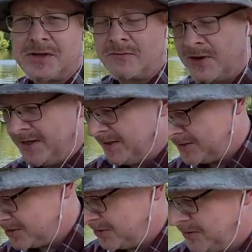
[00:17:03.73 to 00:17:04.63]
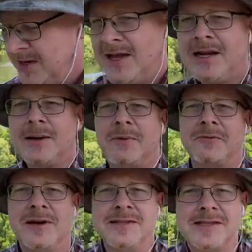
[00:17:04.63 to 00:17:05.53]
ran into a couple of
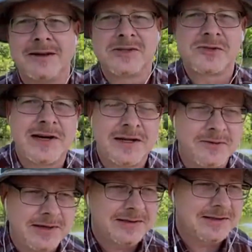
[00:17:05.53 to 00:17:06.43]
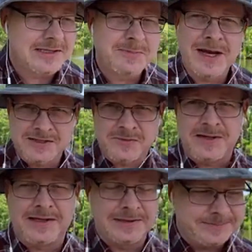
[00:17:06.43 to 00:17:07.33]
friends that I was training with this past
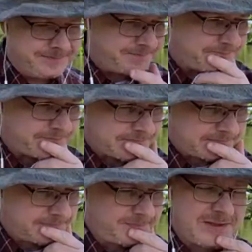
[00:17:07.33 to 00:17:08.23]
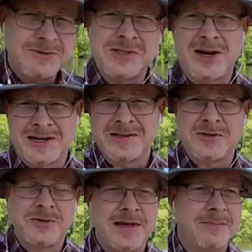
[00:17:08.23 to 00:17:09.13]
weekend. I was talking
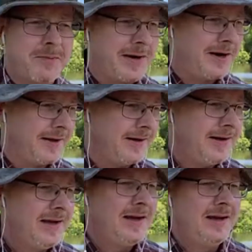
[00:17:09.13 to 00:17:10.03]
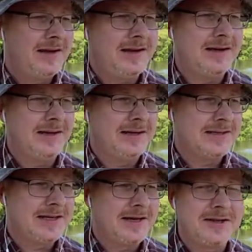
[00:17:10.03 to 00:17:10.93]
to them about it, and
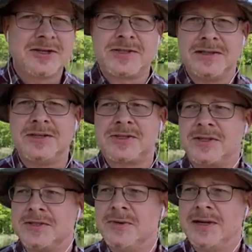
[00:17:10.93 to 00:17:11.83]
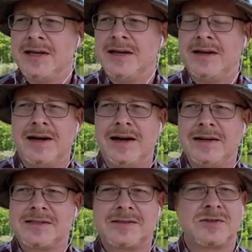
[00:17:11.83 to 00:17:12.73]
they're still doing it.
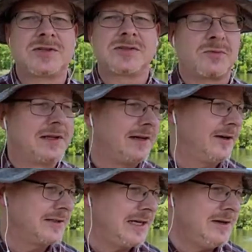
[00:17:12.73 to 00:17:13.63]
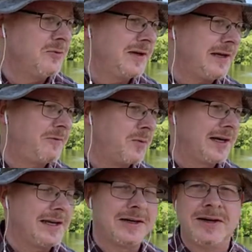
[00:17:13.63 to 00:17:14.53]
It's just really hard to keep. If you want to
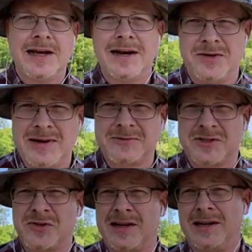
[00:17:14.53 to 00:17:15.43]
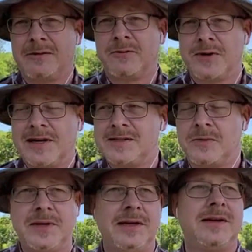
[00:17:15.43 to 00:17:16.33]
get good at it, you have to train like 4 nights a
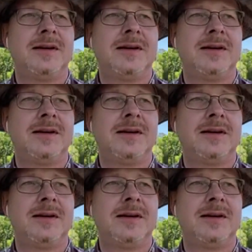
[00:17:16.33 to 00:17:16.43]
week,